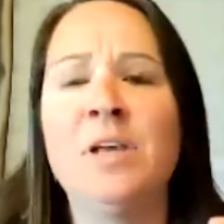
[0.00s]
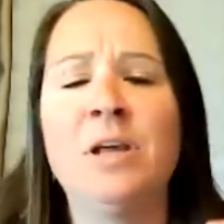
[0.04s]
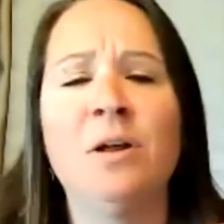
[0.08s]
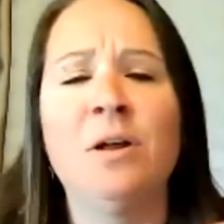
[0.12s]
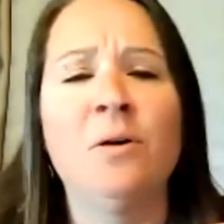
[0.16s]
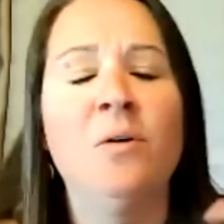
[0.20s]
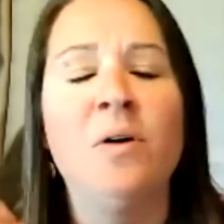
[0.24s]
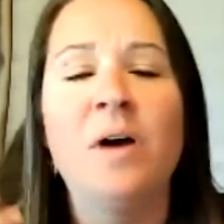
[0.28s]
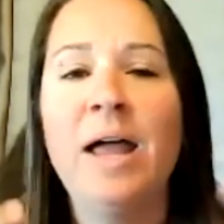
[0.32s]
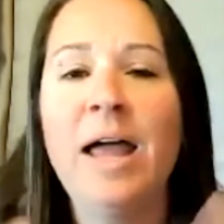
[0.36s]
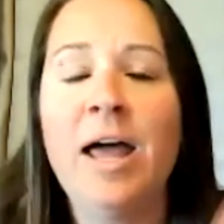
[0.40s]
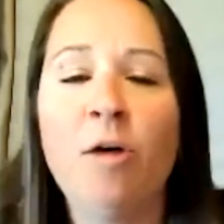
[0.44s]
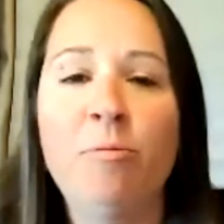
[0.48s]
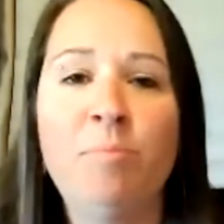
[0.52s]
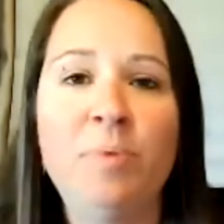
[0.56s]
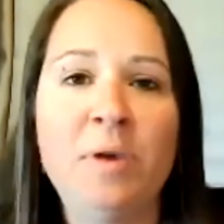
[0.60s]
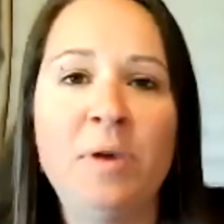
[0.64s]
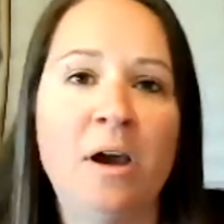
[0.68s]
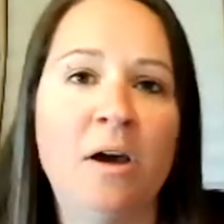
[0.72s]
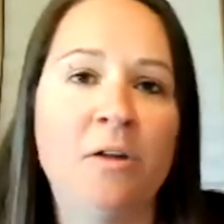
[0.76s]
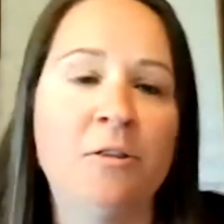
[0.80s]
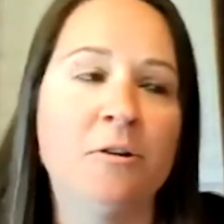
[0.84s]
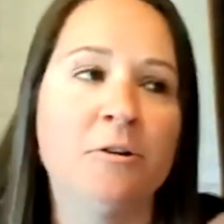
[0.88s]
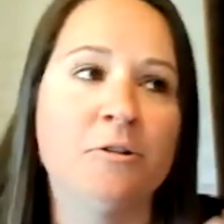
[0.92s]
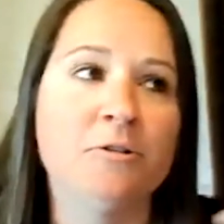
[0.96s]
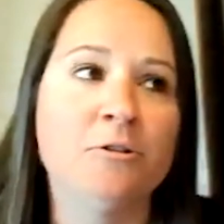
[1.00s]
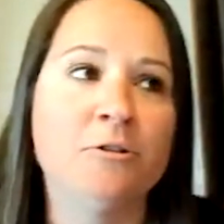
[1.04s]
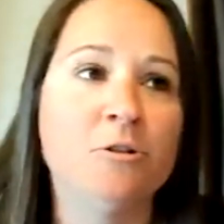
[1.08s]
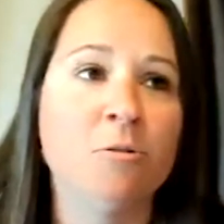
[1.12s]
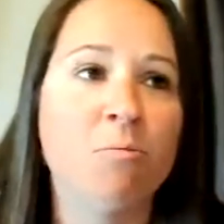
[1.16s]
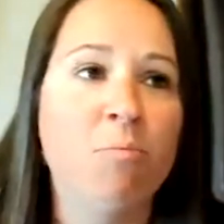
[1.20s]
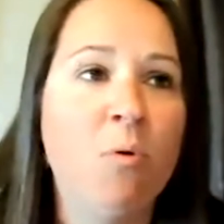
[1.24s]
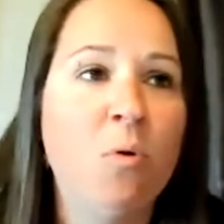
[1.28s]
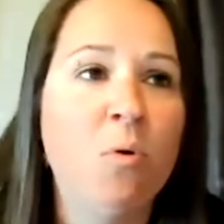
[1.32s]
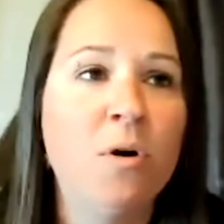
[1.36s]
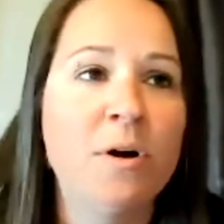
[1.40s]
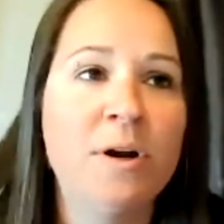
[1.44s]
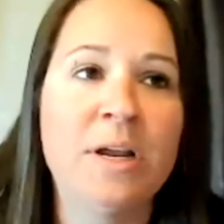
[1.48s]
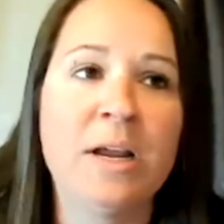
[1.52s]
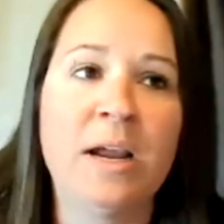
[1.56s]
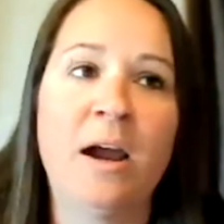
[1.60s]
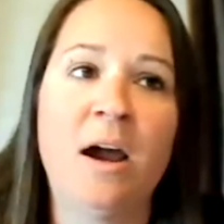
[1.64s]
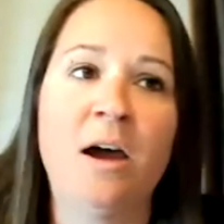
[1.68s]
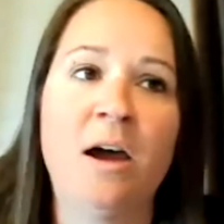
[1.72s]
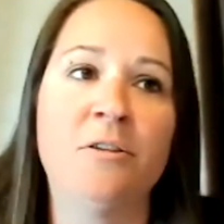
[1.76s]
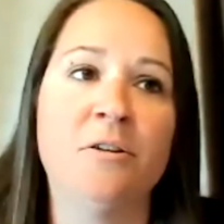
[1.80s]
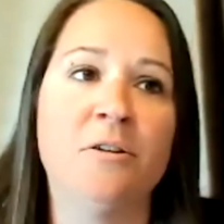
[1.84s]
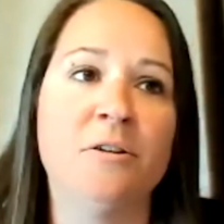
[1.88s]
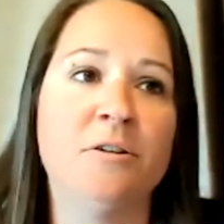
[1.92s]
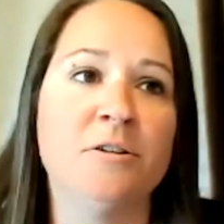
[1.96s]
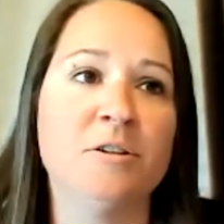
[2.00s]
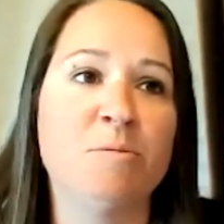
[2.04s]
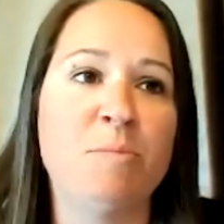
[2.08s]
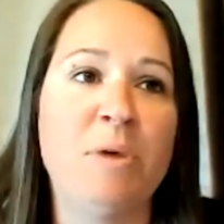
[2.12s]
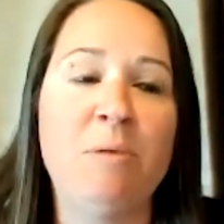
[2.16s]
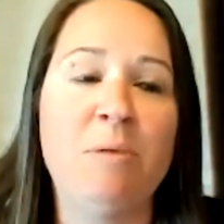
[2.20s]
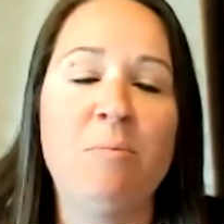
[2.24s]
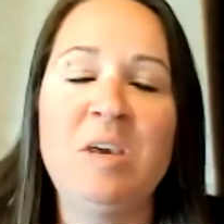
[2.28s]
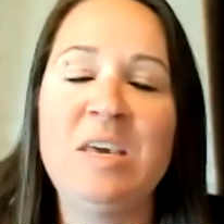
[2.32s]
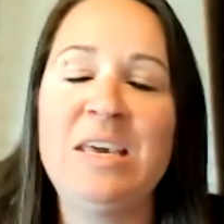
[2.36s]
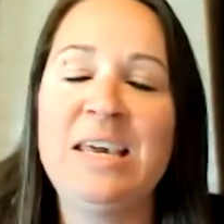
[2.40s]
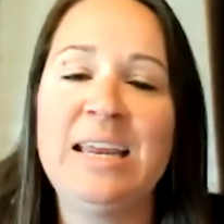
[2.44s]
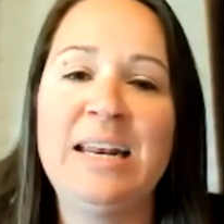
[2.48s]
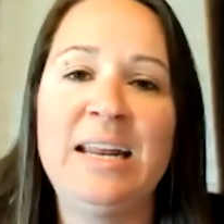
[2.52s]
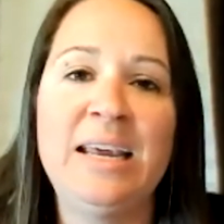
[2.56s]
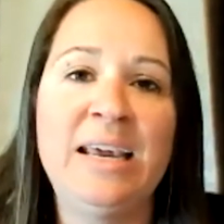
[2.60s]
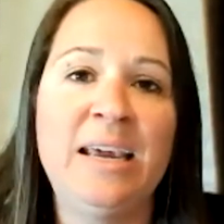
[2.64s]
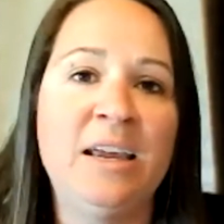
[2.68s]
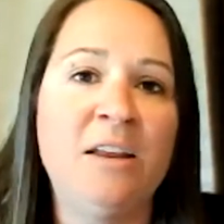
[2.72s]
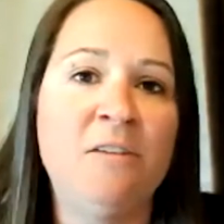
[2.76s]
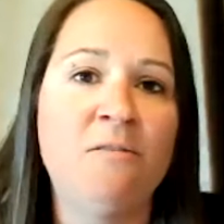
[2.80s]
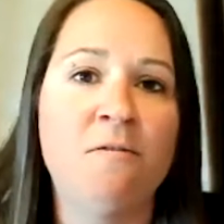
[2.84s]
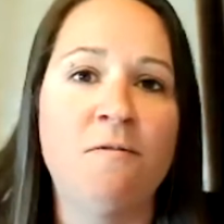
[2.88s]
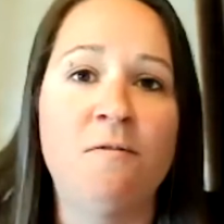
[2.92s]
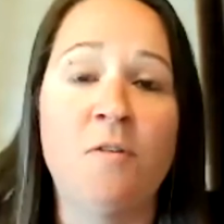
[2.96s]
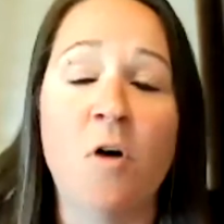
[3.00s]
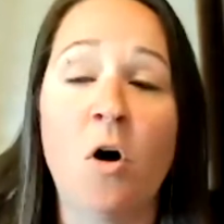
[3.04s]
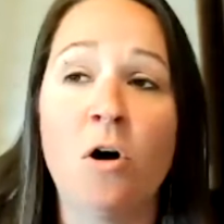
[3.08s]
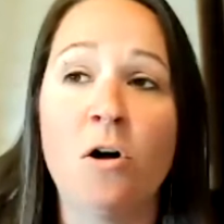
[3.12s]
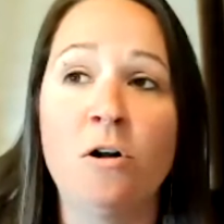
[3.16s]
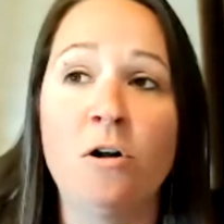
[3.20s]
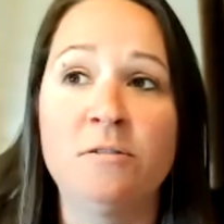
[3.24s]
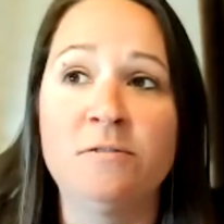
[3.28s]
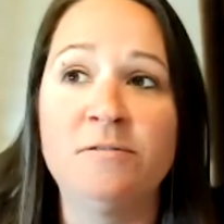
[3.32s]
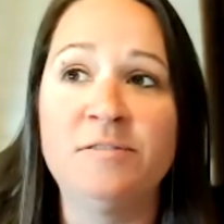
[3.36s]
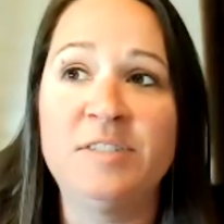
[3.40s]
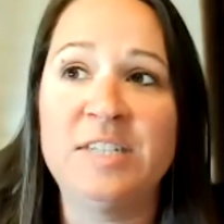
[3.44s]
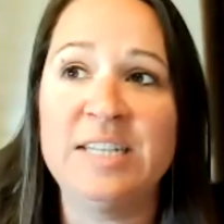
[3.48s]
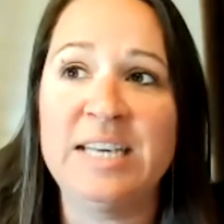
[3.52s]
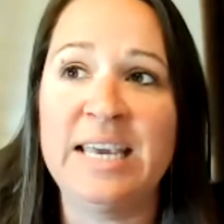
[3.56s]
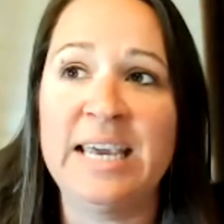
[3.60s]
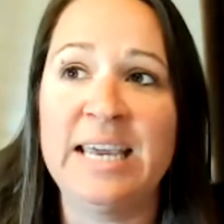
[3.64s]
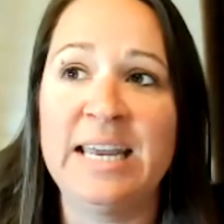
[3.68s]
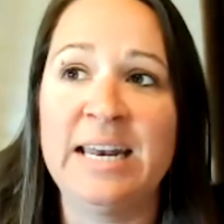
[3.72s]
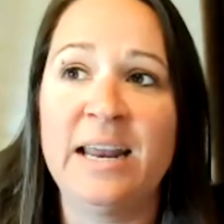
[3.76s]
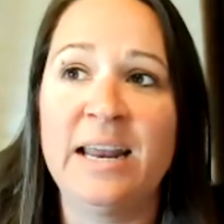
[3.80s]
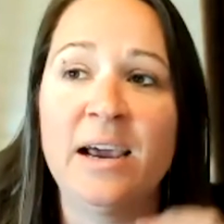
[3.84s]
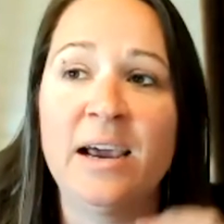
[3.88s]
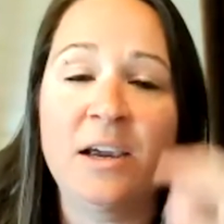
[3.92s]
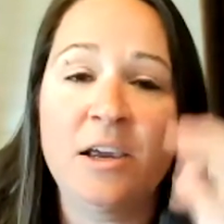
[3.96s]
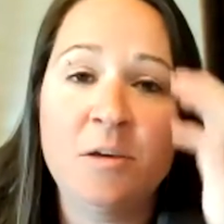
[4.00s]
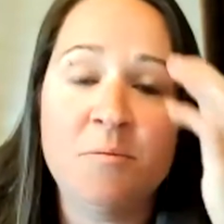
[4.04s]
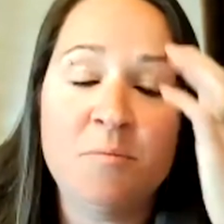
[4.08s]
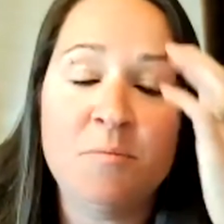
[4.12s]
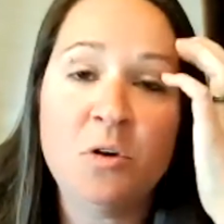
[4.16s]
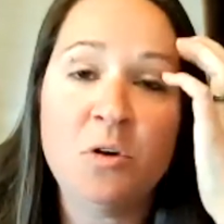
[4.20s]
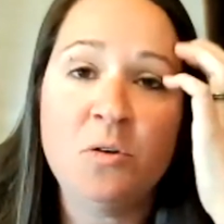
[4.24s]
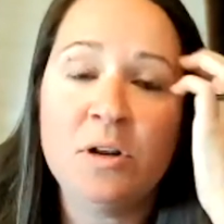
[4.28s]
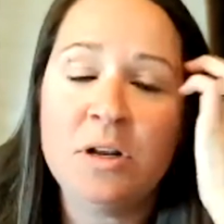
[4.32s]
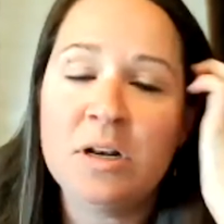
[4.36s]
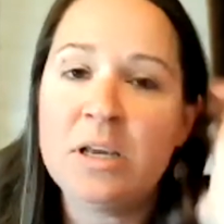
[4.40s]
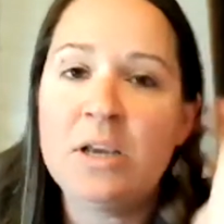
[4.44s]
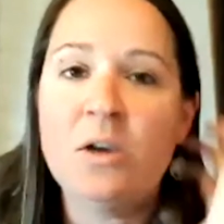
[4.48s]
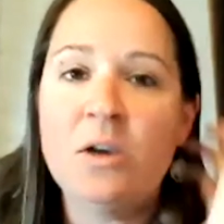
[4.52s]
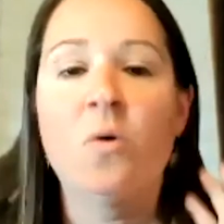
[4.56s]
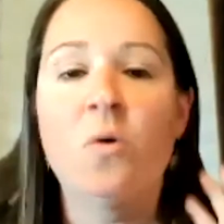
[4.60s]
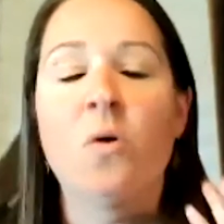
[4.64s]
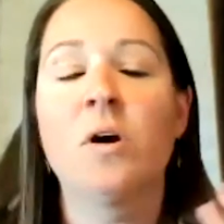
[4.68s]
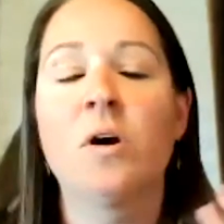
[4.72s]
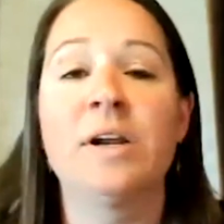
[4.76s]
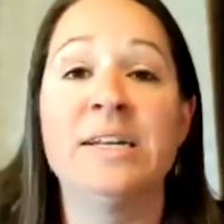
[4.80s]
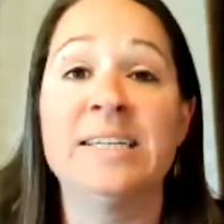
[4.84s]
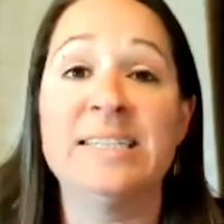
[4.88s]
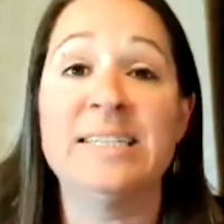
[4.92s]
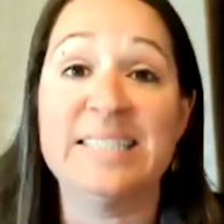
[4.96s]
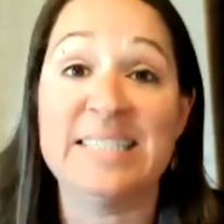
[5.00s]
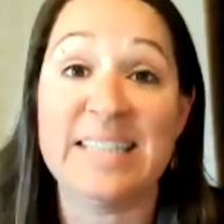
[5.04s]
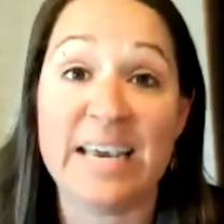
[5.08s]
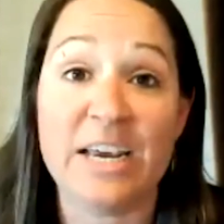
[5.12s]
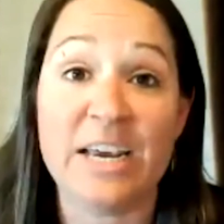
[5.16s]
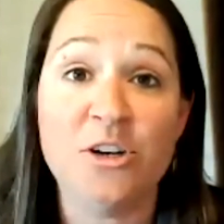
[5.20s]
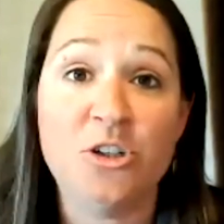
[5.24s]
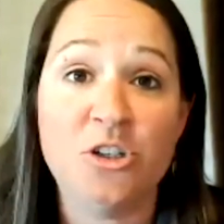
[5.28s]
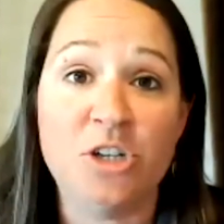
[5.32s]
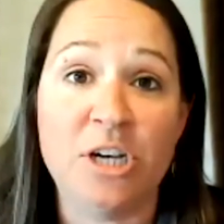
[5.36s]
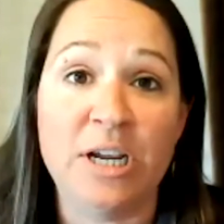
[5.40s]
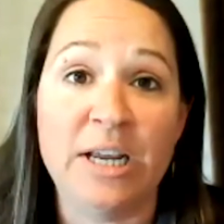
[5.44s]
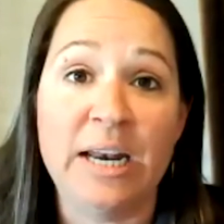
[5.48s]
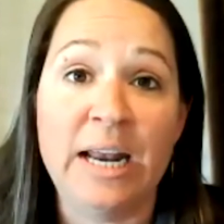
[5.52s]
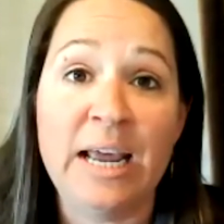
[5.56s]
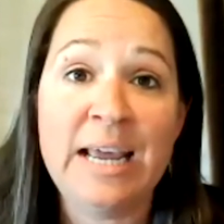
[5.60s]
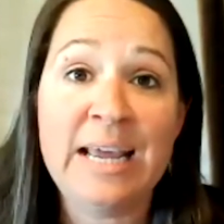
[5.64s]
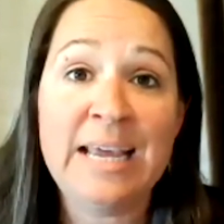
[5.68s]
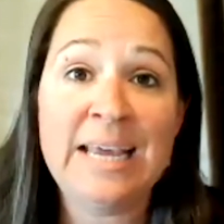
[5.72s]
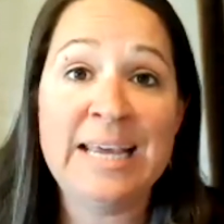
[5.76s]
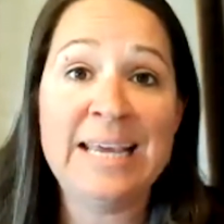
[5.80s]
helping others, supporting others, maybe getting involved in a community organization,